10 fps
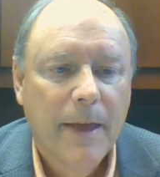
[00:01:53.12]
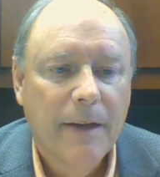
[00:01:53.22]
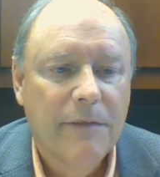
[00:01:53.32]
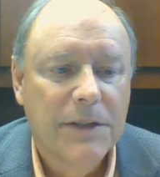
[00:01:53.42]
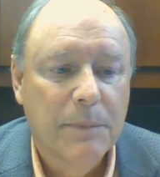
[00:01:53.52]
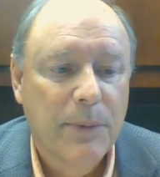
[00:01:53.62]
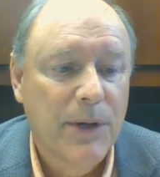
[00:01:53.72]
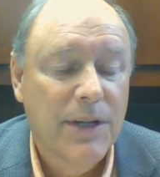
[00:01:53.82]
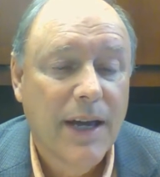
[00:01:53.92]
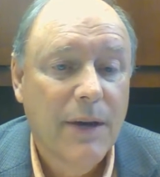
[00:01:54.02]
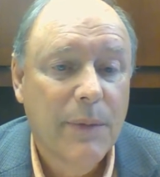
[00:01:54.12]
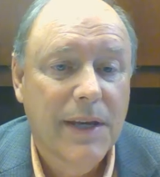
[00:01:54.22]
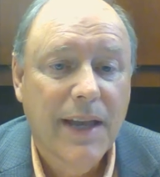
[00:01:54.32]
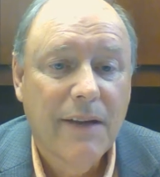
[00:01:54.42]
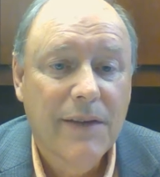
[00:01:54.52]
If it's a pretty day, we
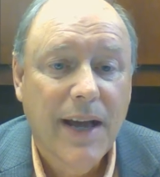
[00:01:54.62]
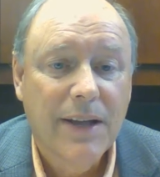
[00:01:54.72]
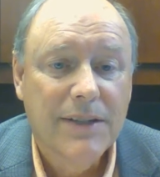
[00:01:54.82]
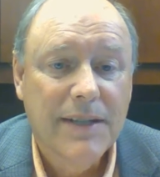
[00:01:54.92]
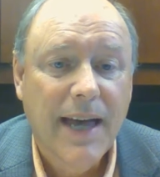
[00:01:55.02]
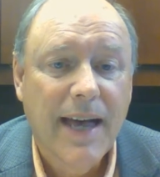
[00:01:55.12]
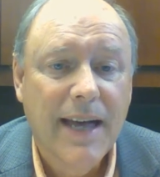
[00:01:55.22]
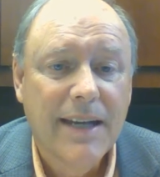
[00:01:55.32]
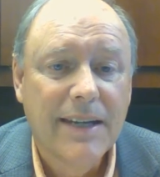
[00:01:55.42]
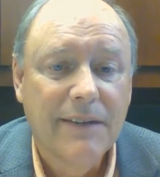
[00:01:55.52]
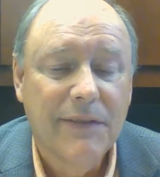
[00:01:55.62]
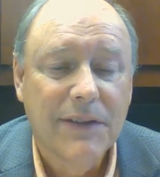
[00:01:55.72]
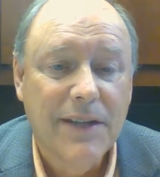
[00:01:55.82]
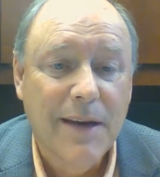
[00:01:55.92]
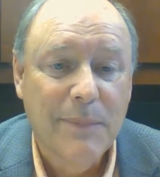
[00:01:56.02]
can have it outside. If
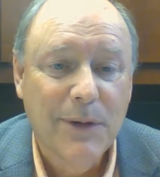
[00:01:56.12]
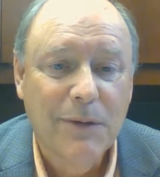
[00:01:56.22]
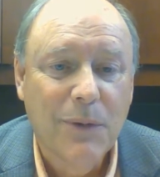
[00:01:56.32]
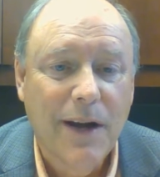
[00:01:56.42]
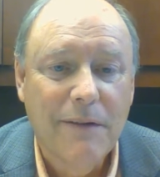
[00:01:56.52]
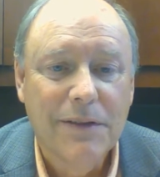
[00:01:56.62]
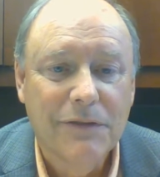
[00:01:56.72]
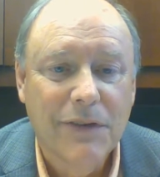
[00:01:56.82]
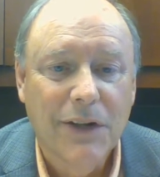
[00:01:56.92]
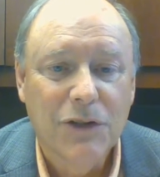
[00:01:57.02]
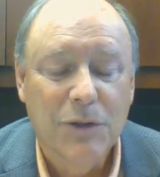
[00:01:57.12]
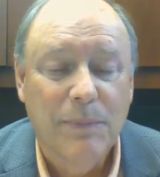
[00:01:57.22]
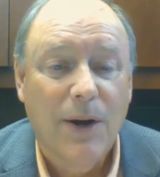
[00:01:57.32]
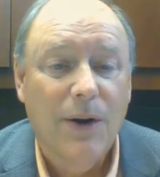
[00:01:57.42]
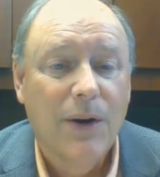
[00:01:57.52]
it's not pretty, we'll have it in fellowship
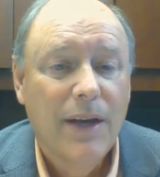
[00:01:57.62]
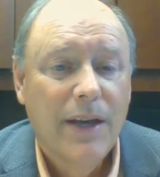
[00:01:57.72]
hall.